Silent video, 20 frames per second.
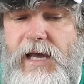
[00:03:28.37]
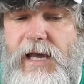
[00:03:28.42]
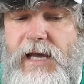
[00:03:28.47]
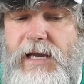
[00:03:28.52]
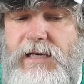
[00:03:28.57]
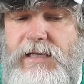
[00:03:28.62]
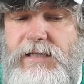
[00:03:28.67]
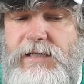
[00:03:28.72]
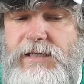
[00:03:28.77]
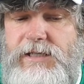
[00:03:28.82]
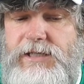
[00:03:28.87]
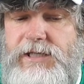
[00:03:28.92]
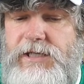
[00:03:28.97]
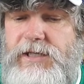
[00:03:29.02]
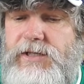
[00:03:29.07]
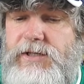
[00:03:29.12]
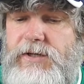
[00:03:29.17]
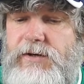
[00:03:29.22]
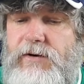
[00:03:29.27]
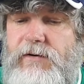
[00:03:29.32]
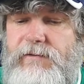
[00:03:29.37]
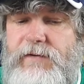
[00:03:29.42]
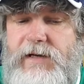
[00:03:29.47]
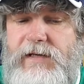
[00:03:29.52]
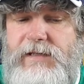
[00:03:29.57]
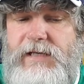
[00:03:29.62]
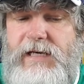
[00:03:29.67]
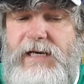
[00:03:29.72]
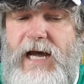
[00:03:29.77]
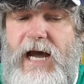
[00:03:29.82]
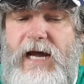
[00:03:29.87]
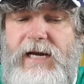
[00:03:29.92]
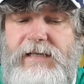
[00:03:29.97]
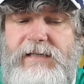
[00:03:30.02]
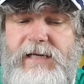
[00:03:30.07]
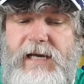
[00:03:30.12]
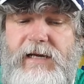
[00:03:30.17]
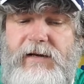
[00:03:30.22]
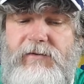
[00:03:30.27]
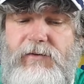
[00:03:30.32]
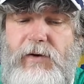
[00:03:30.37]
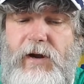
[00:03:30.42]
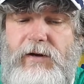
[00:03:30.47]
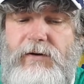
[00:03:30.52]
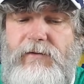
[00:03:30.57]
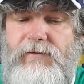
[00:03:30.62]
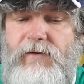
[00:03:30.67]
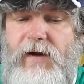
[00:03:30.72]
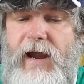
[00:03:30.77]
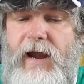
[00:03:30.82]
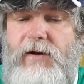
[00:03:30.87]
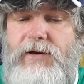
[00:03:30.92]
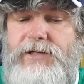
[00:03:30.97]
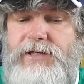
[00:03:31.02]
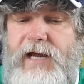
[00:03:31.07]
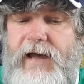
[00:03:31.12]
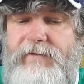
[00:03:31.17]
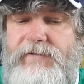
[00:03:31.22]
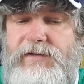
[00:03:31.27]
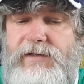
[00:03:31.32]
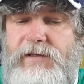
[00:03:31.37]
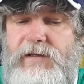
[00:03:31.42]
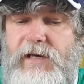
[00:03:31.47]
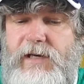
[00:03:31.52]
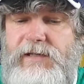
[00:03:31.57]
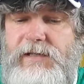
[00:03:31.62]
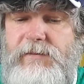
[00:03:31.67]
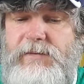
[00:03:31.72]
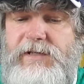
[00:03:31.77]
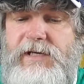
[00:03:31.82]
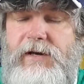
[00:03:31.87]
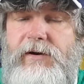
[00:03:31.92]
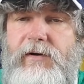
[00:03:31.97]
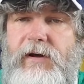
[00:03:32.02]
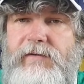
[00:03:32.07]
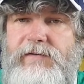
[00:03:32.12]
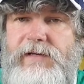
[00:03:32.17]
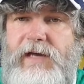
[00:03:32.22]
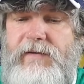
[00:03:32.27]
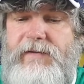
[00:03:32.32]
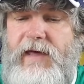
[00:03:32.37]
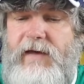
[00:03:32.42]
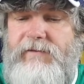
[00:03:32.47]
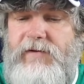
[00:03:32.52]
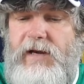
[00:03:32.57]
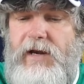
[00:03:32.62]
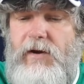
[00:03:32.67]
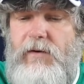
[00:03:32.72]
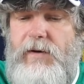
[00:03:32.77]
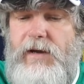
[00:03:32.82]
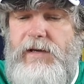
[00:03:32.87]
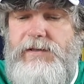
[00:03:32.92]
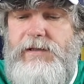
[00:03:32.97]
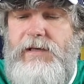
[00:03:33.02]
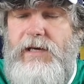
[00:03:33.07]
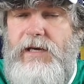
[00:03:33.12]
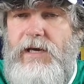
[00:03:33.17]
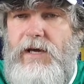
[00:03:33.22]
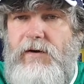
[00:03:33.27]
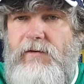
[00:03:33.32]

and she served as a non-executive director for Air Chefs, a subsidiary of South African Airways,